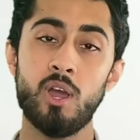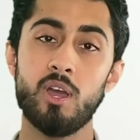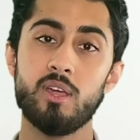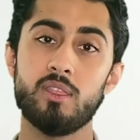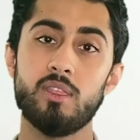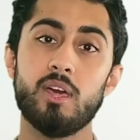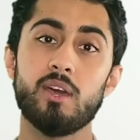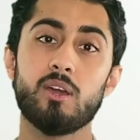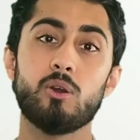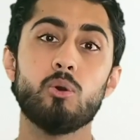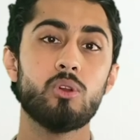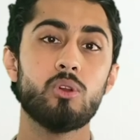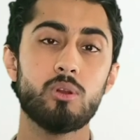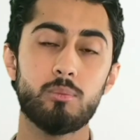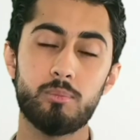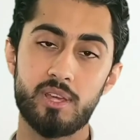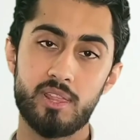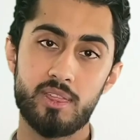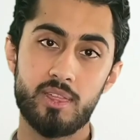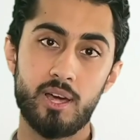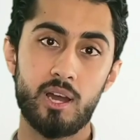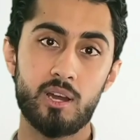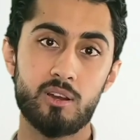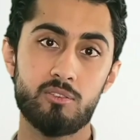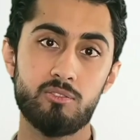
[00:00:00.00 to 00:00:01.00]
They're to be
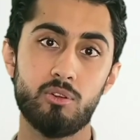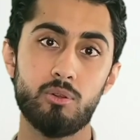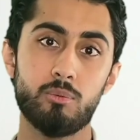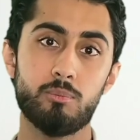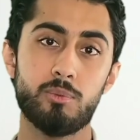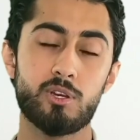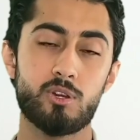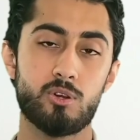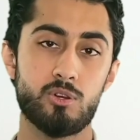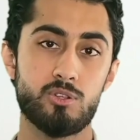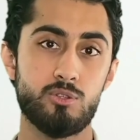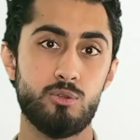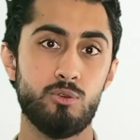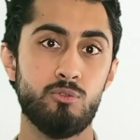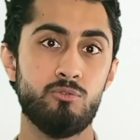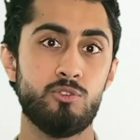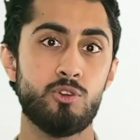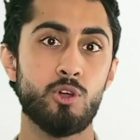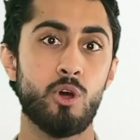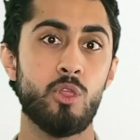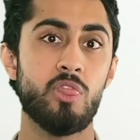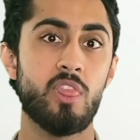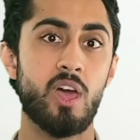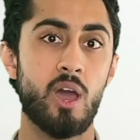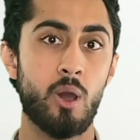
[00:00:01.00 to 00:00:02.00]
thankful because you've
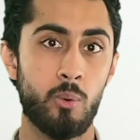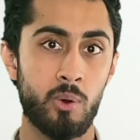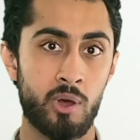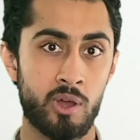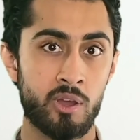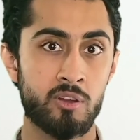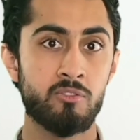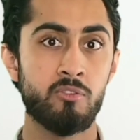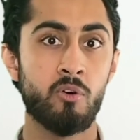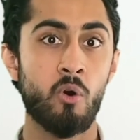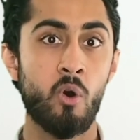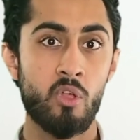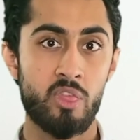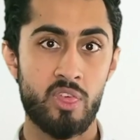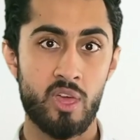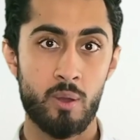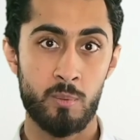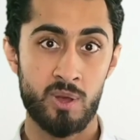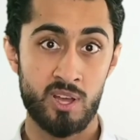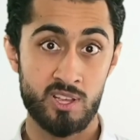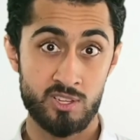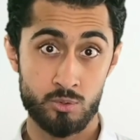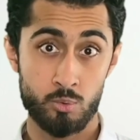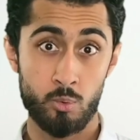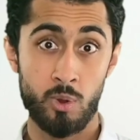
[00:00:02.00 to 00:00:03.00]
done their work for them
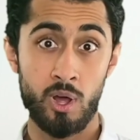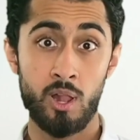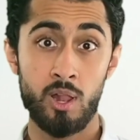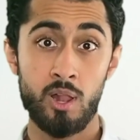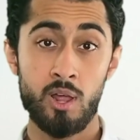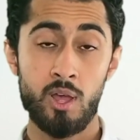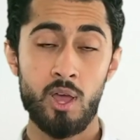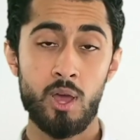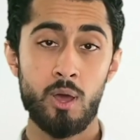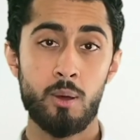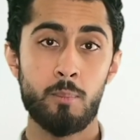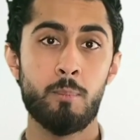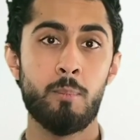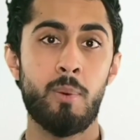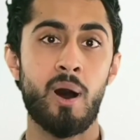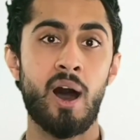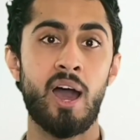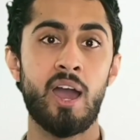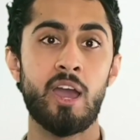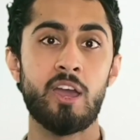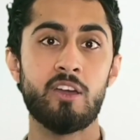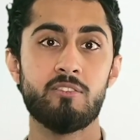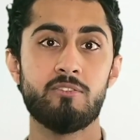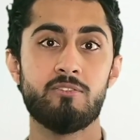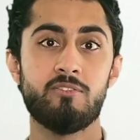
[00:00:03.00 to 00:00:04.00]
as well
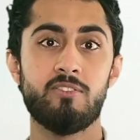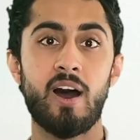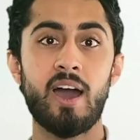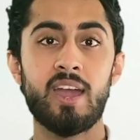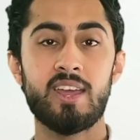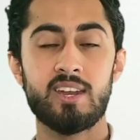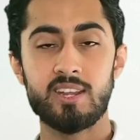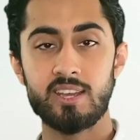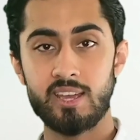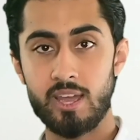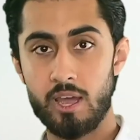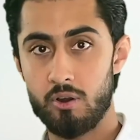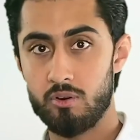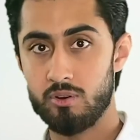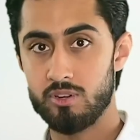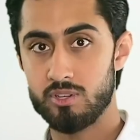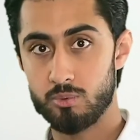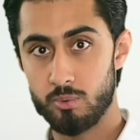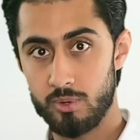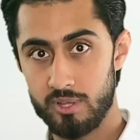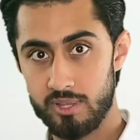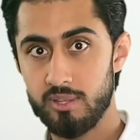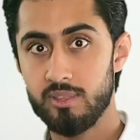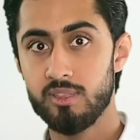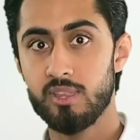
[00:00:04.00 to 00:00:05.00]
by finding errors
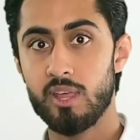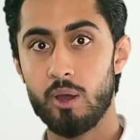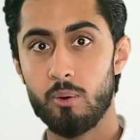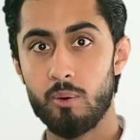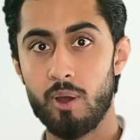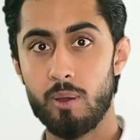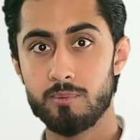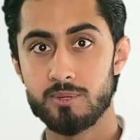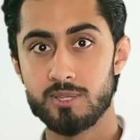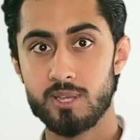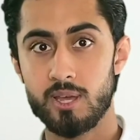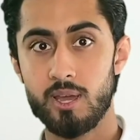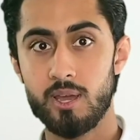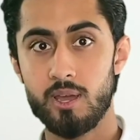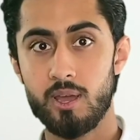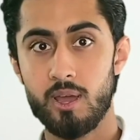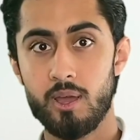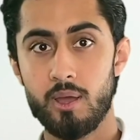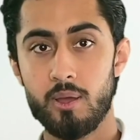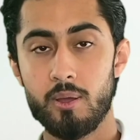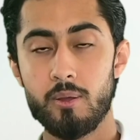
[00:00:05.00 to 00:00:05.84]
within their website.